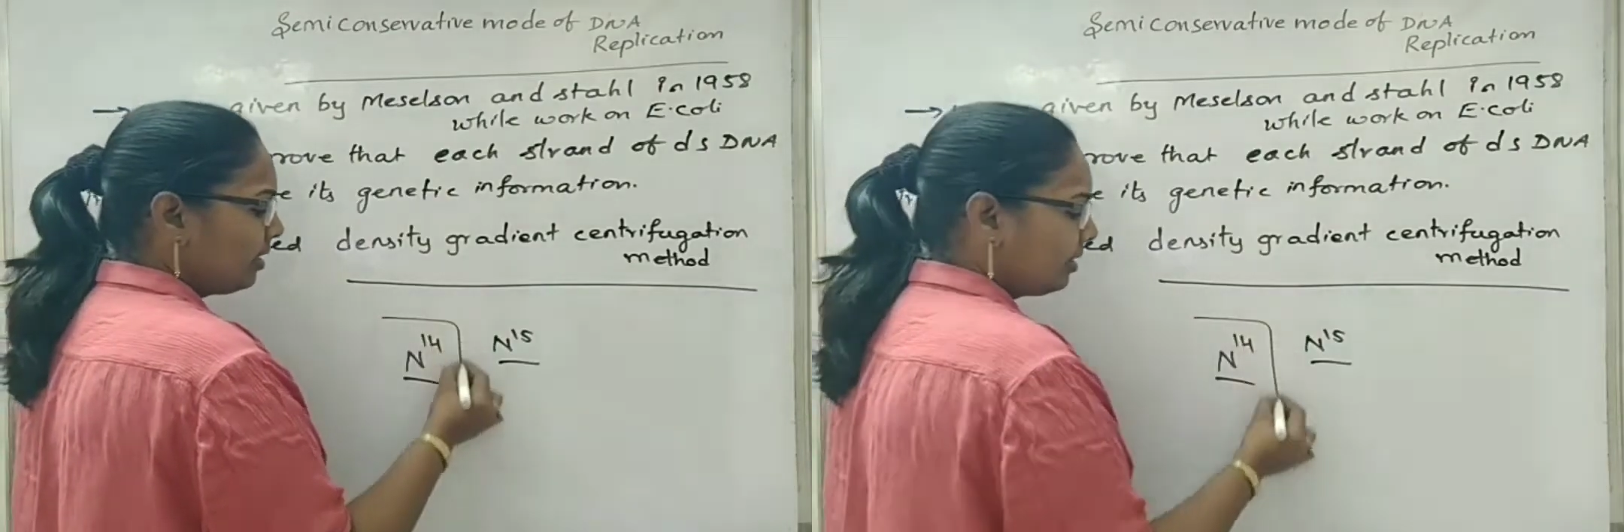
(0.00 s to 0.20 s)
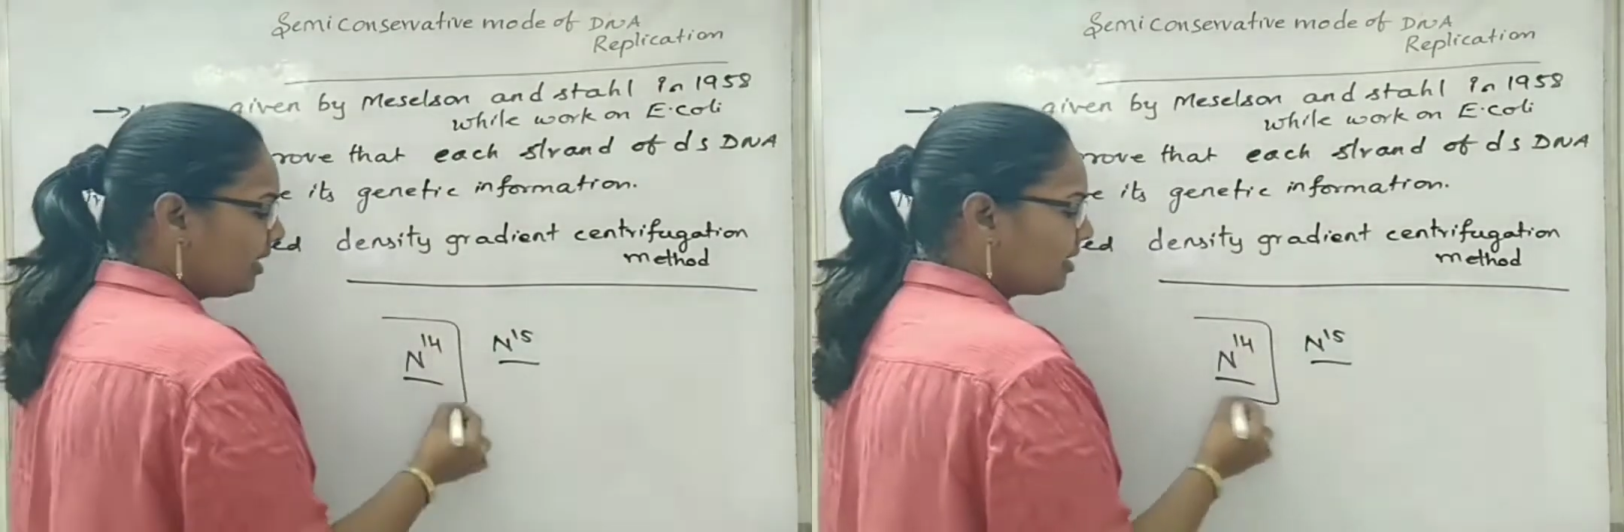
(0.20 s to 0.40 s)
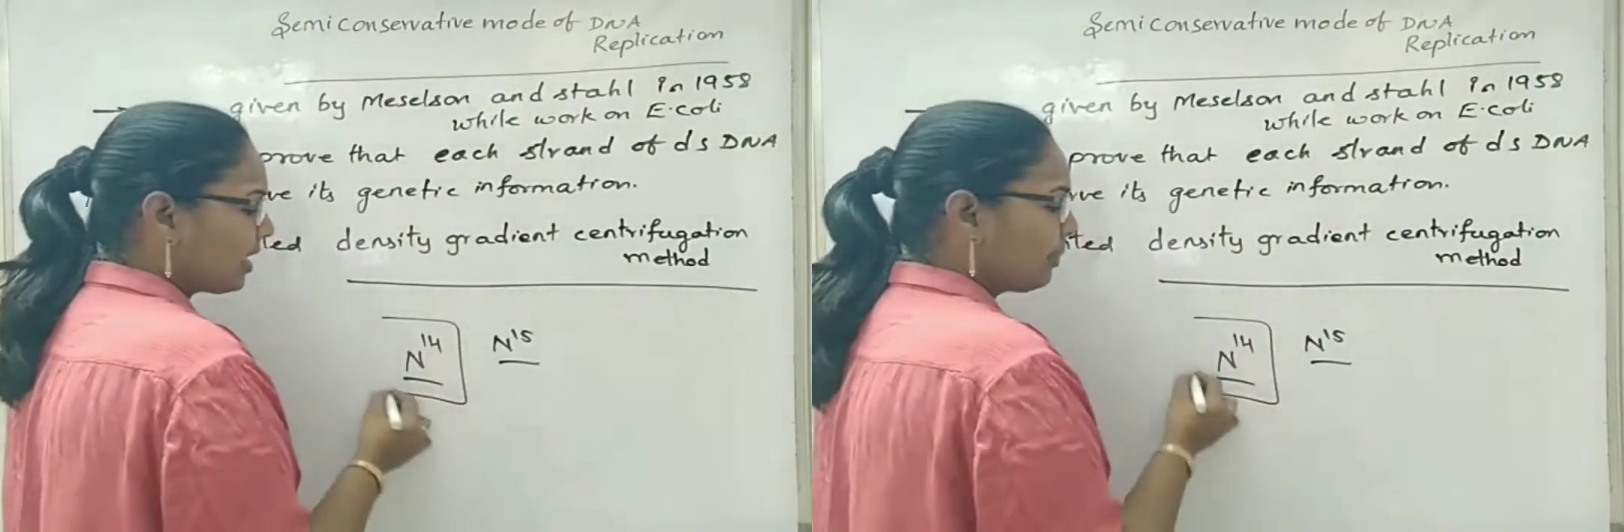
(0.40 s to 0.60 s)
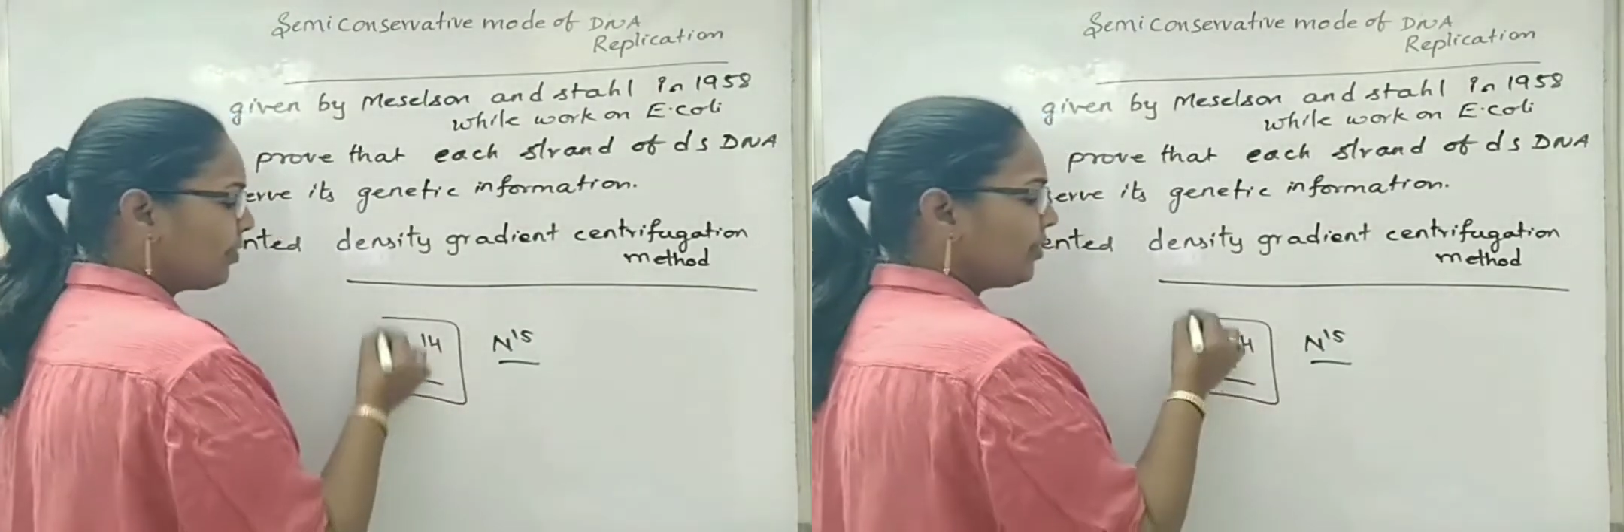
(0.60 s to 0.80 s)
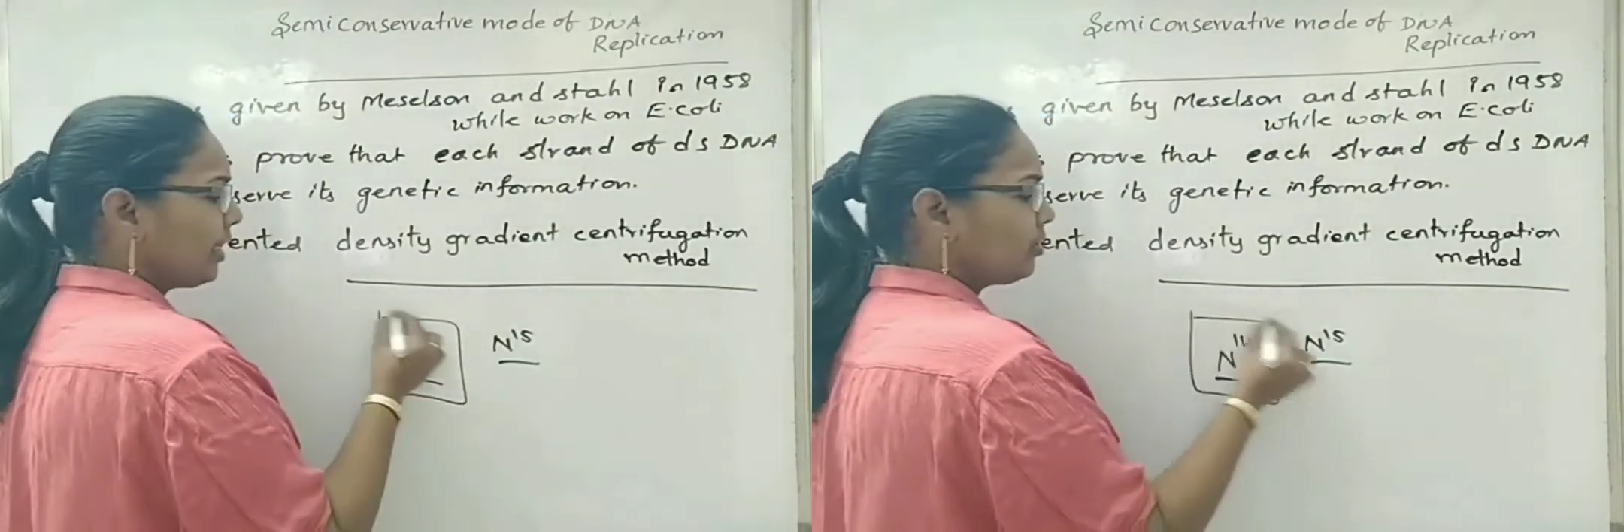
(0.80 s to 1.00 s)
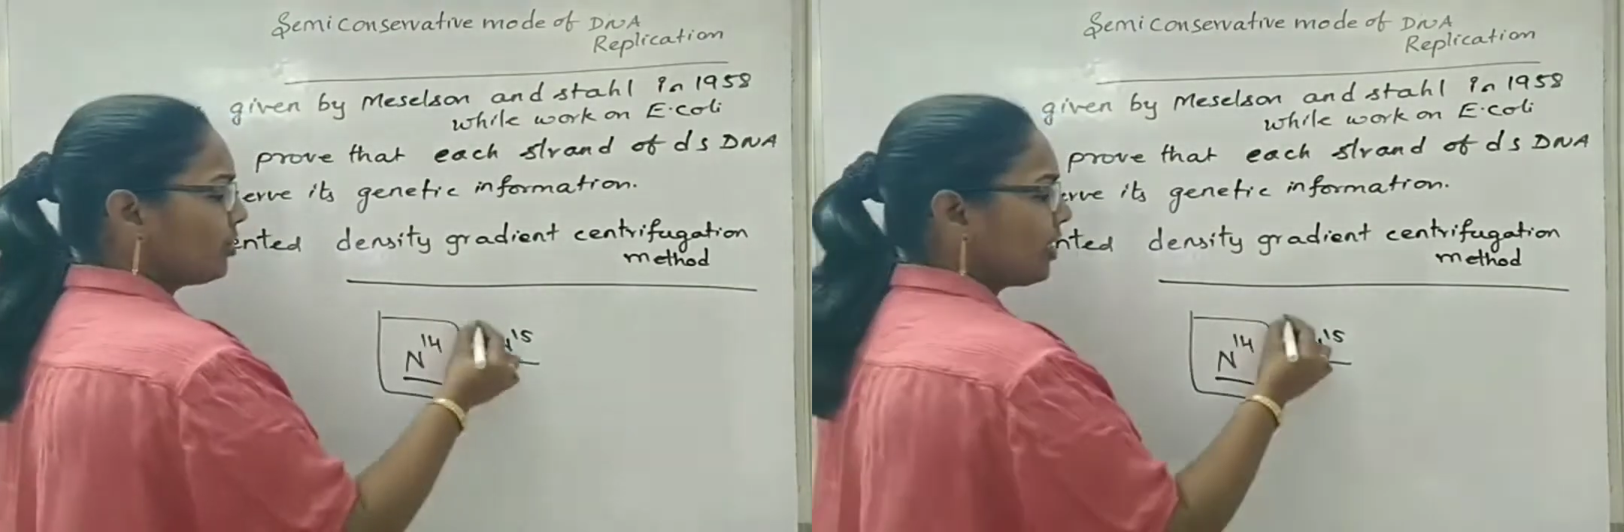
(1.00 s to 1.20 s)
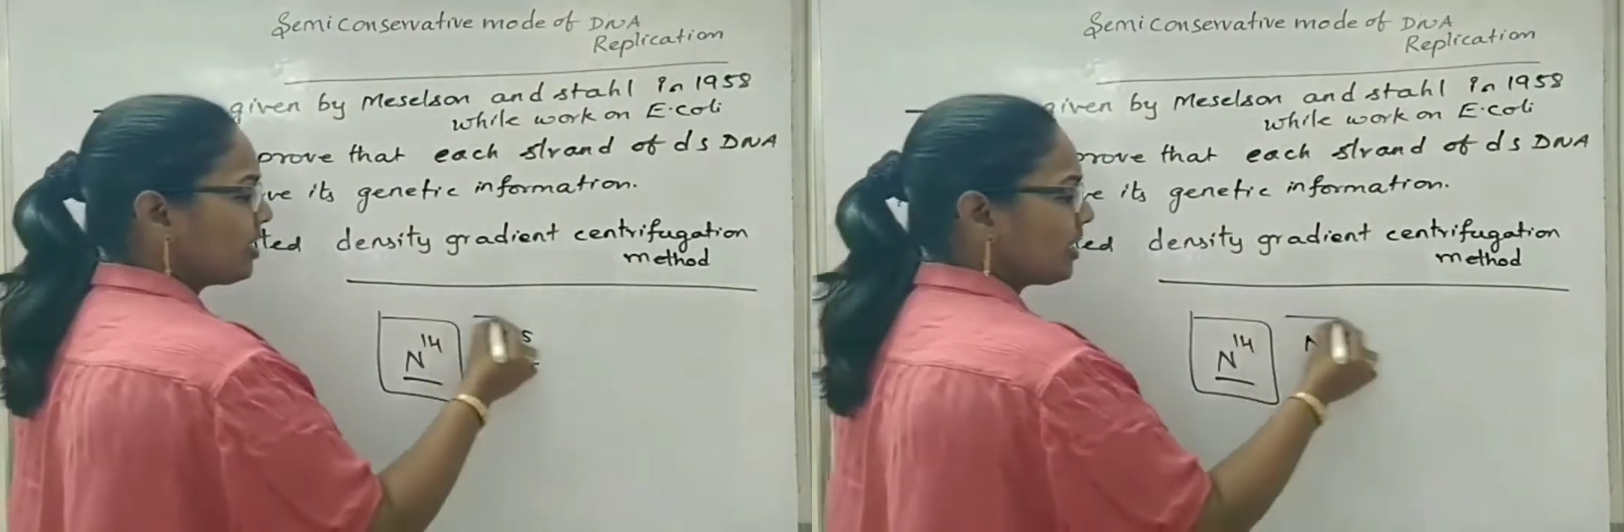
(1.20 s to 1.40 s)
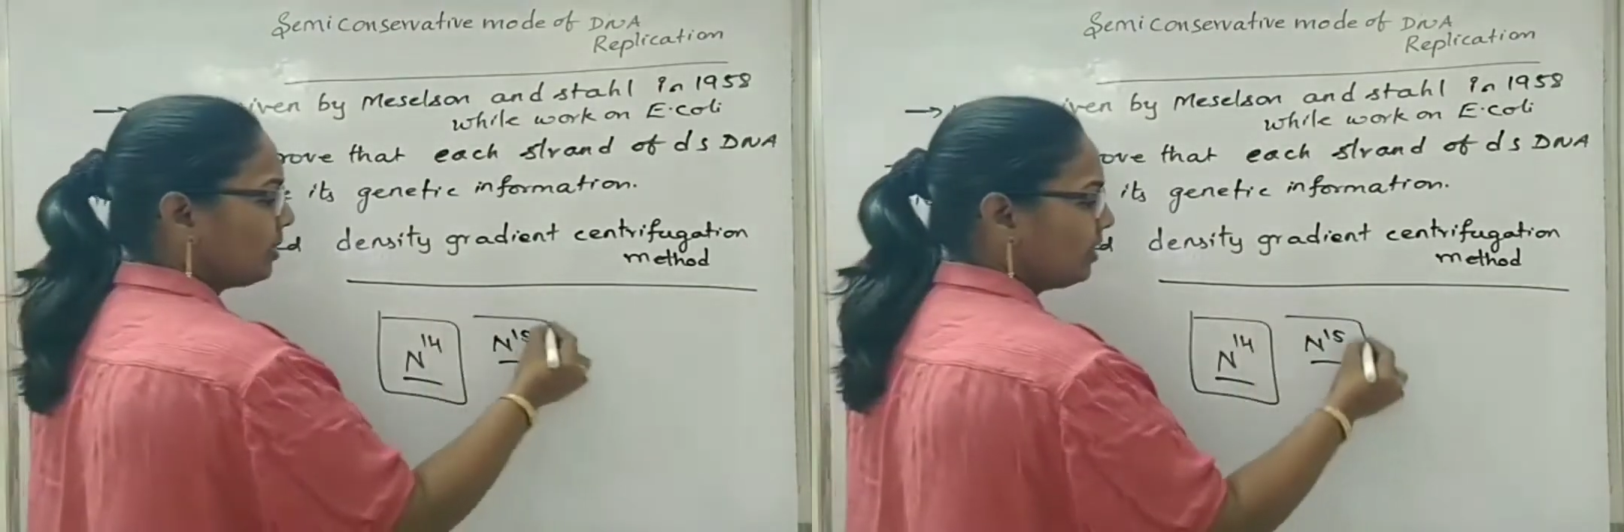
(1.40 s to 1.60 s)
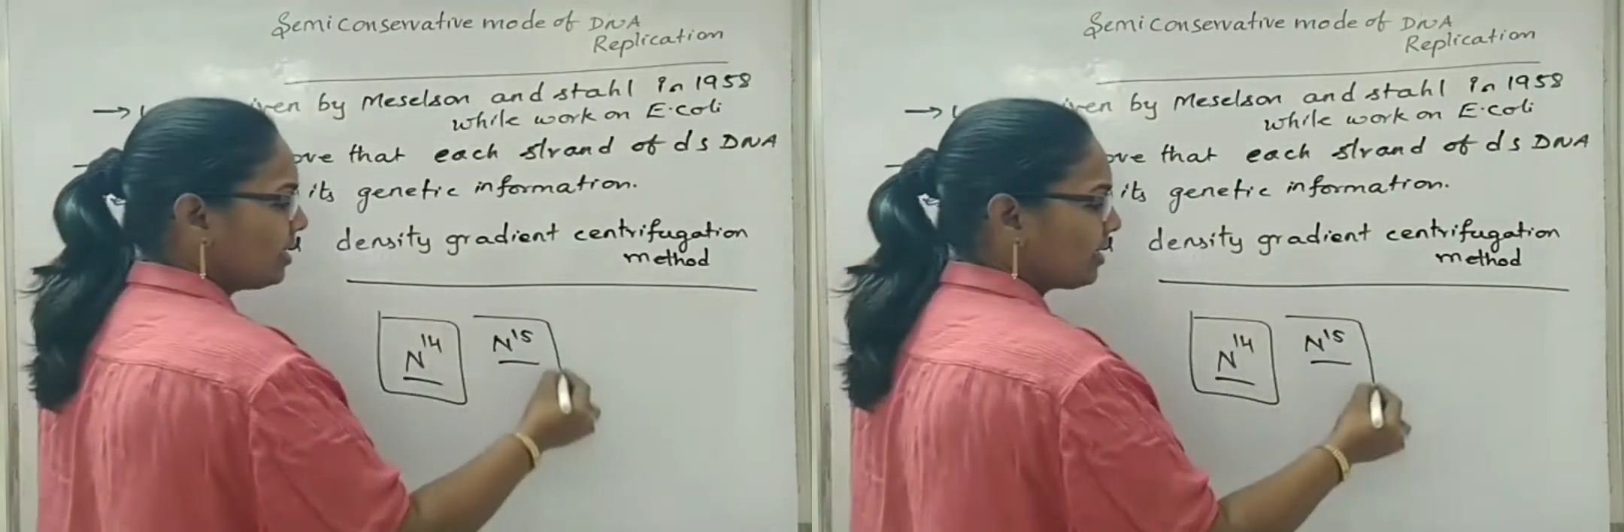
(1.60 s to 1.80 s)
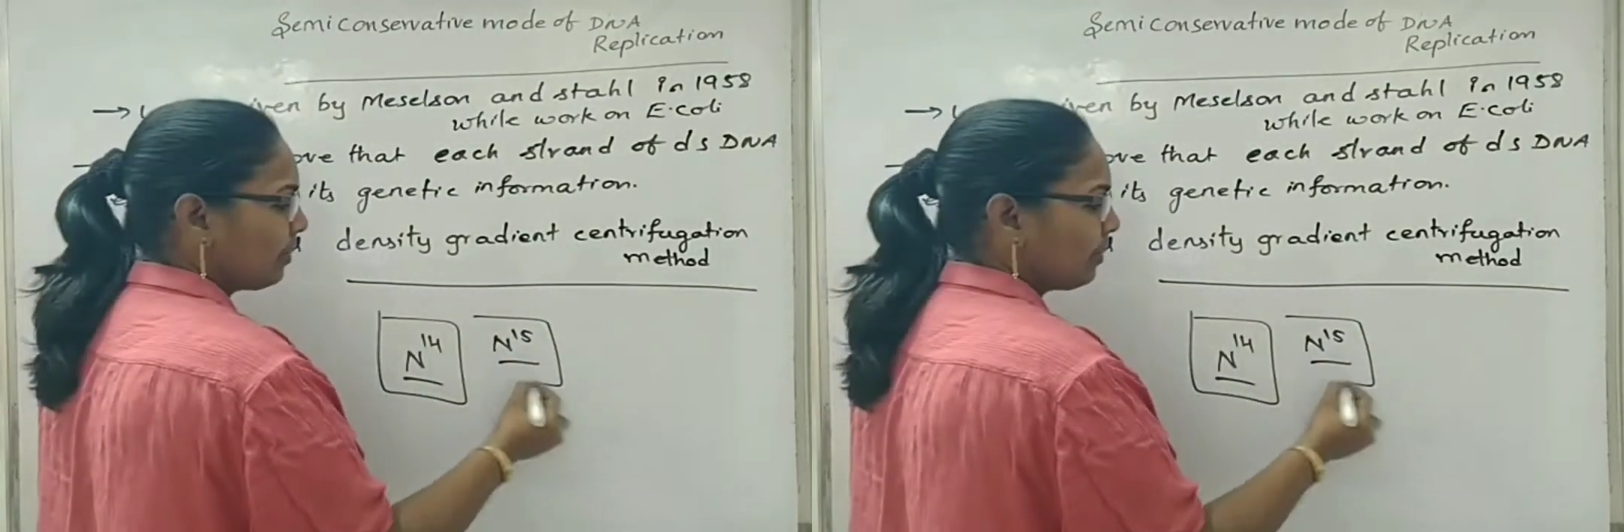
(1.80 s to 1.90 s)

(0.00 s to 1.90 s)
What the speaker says: this type of nitrogens and this